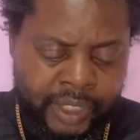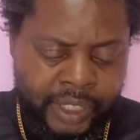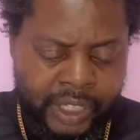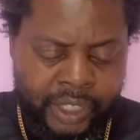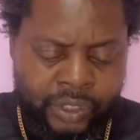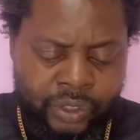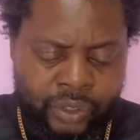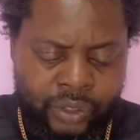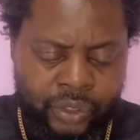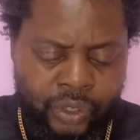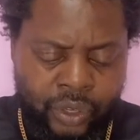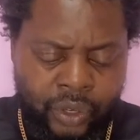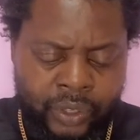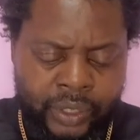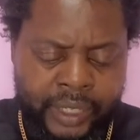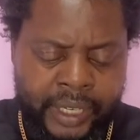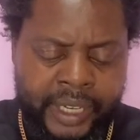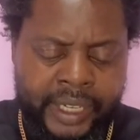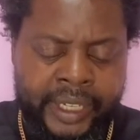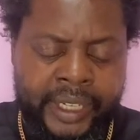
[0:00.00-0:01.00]
issued
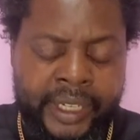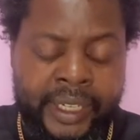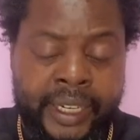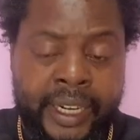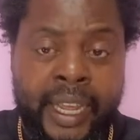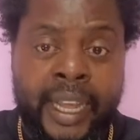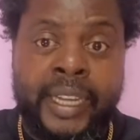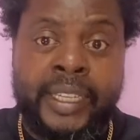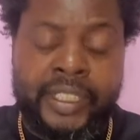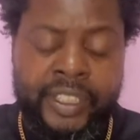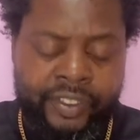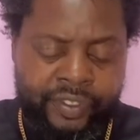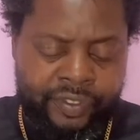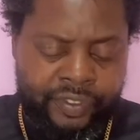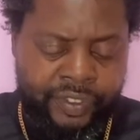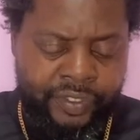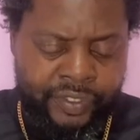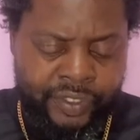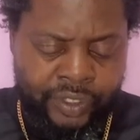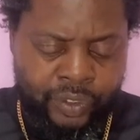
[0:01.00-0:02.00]
under the
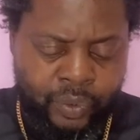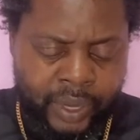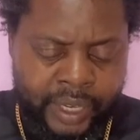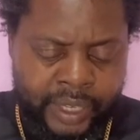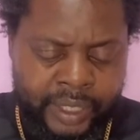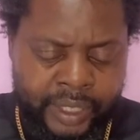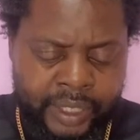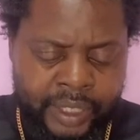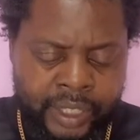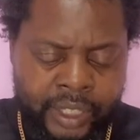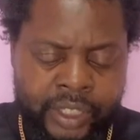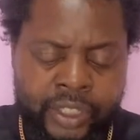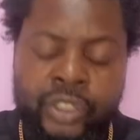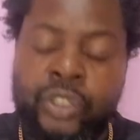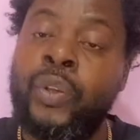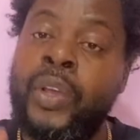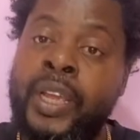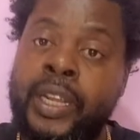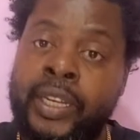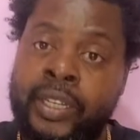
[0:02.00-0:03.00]
1951
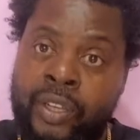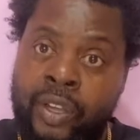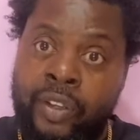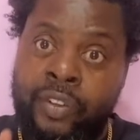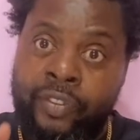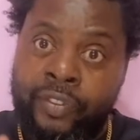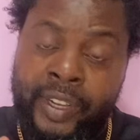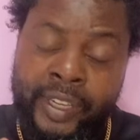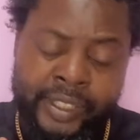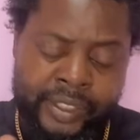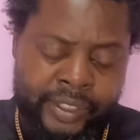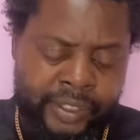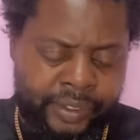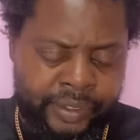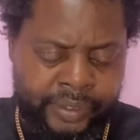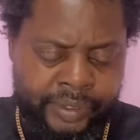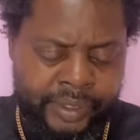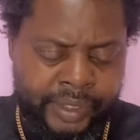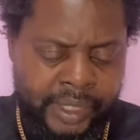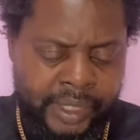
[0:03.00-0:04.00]
UN Convention.